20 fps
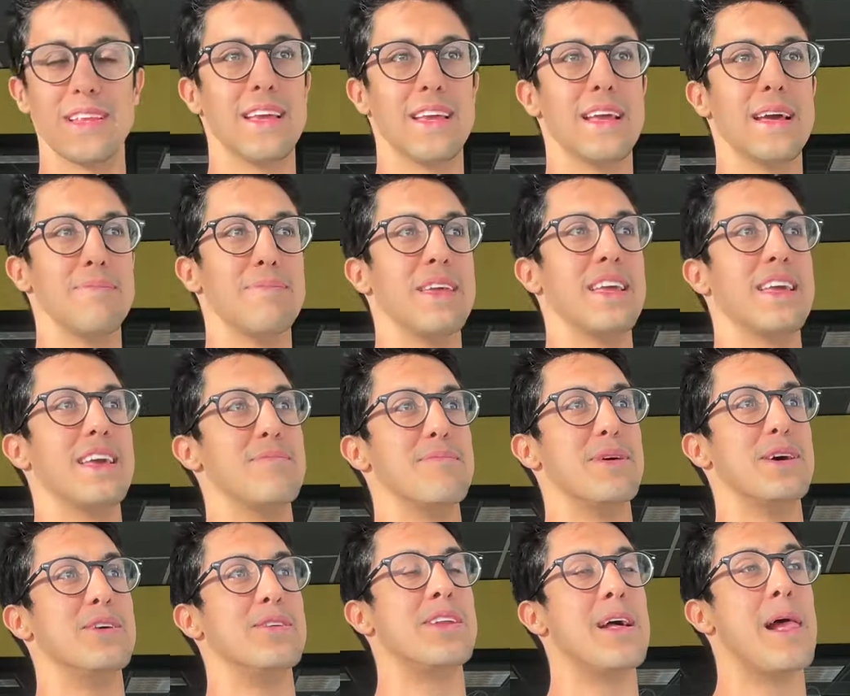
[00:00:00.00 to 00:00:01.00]
thing I'm thinking
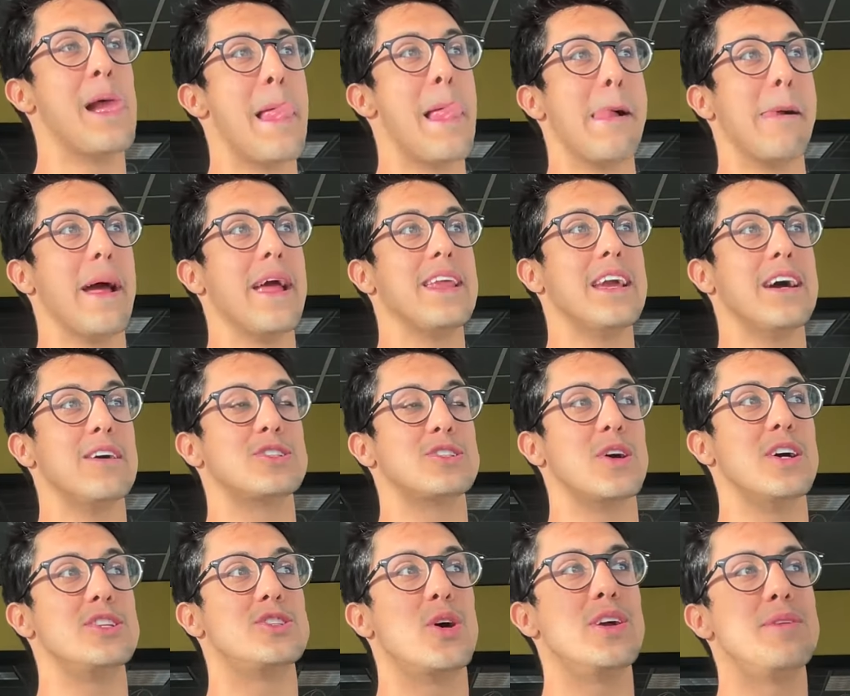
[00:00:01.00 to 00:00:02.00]
about. Anyhow, so
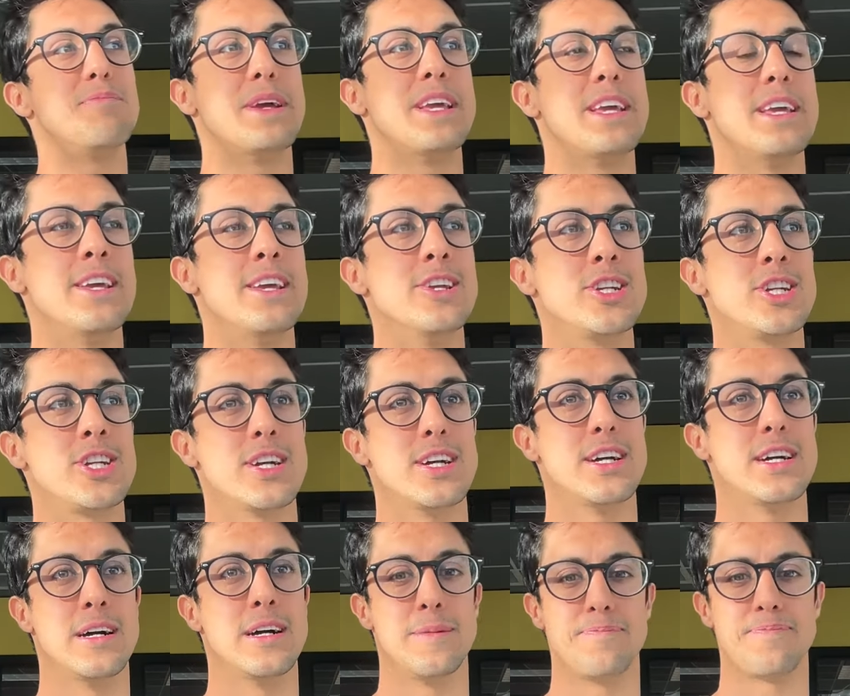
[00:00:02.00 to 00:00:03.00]
I joined Mahesh.
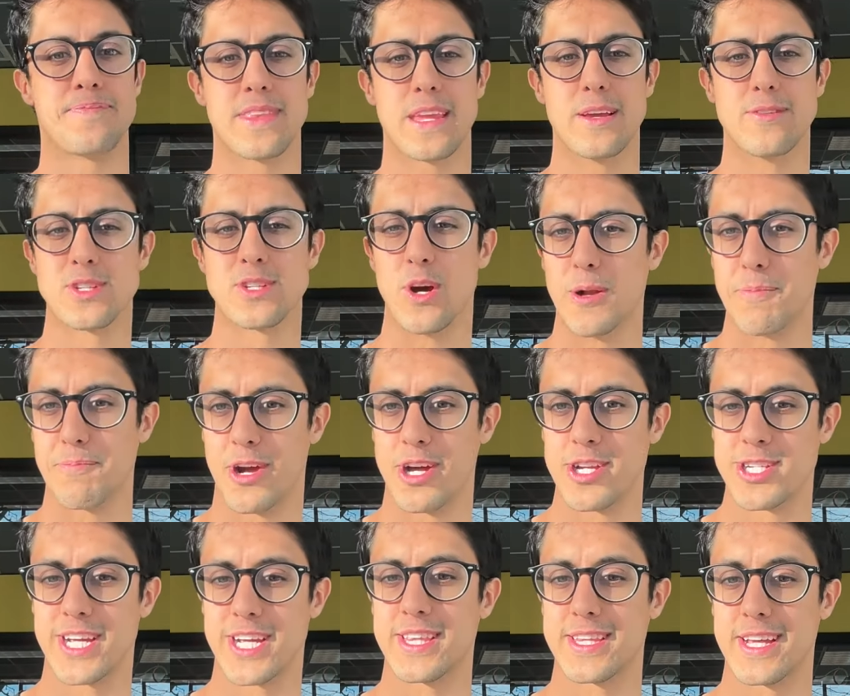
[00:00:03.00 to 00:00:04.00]
Um, it was called
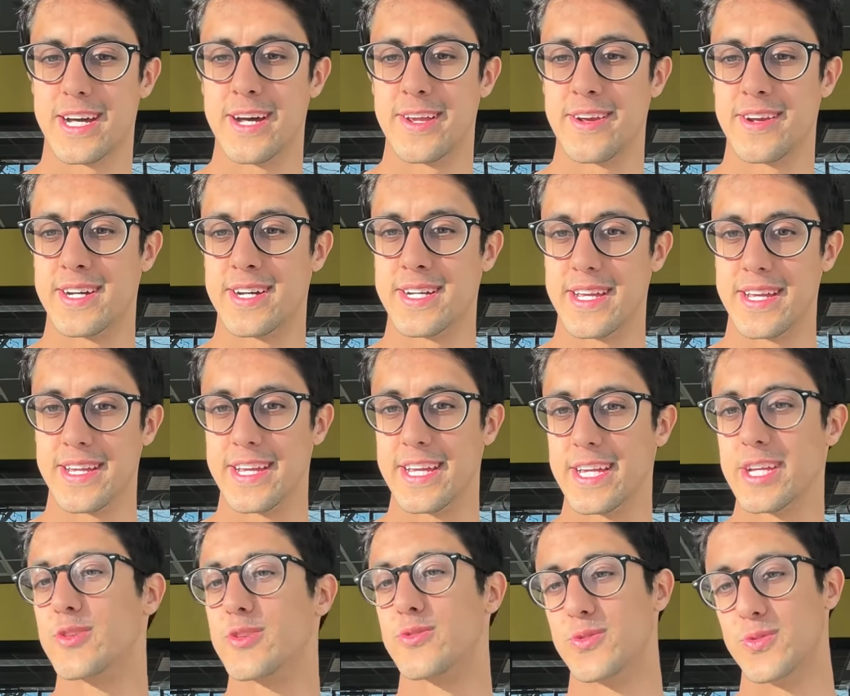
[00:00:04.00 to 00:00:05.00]
Project Taara, and
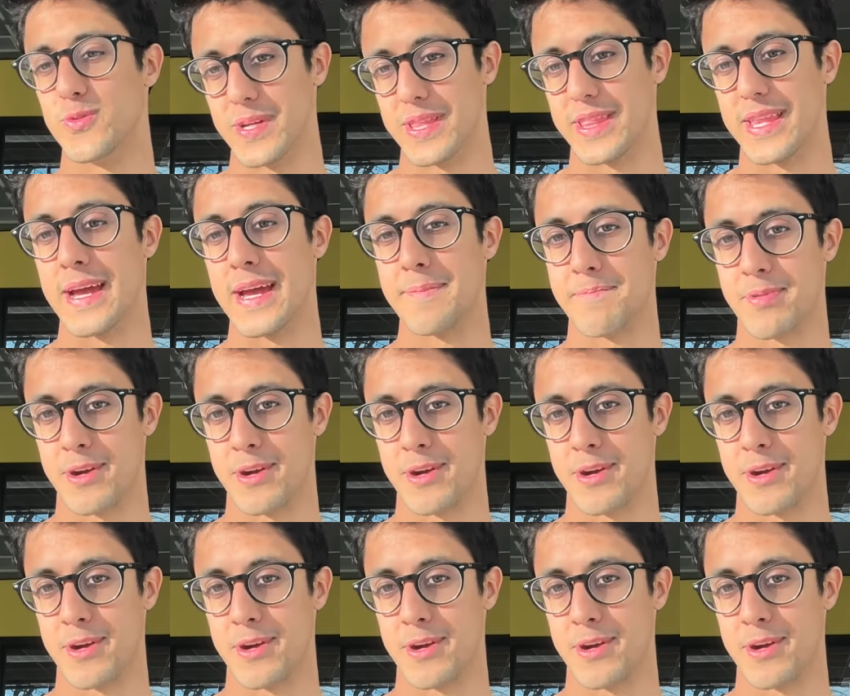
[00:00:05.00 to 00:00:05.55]
I grew with that